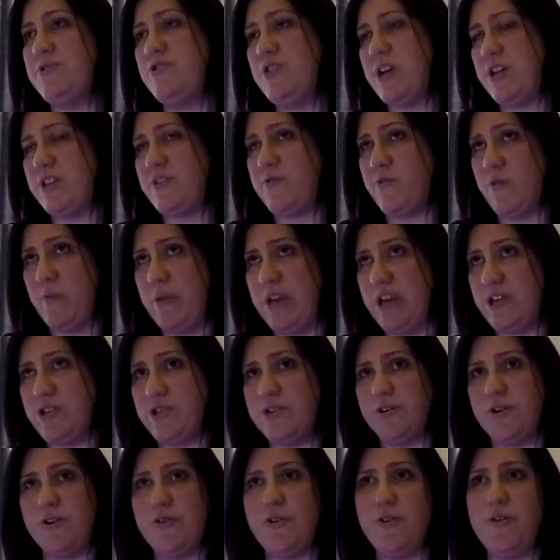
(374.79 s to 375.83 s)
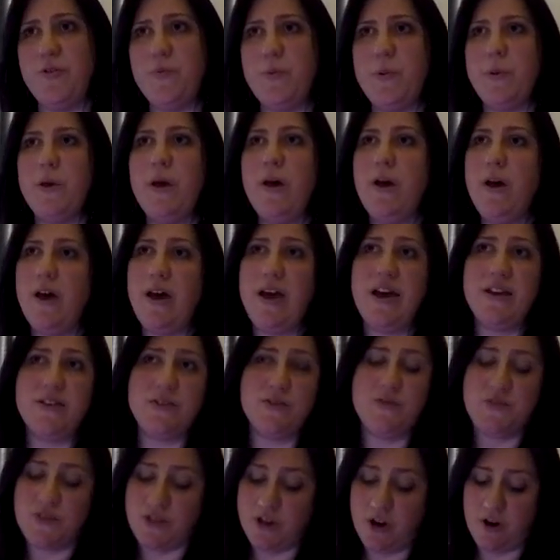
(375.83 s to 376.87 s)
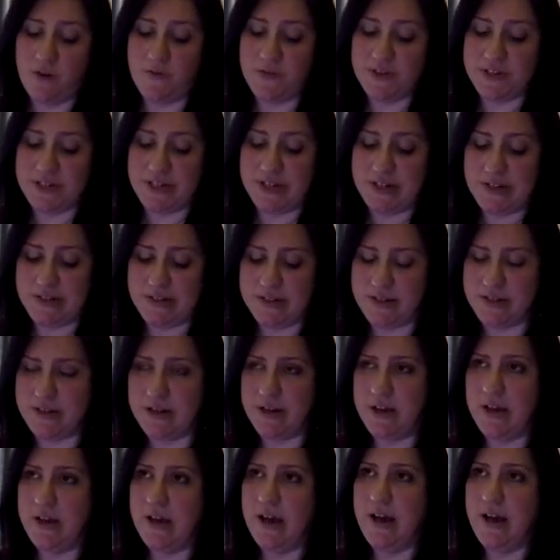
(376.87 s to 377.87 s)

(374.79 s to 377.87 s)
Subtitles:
transformation group, heads of services,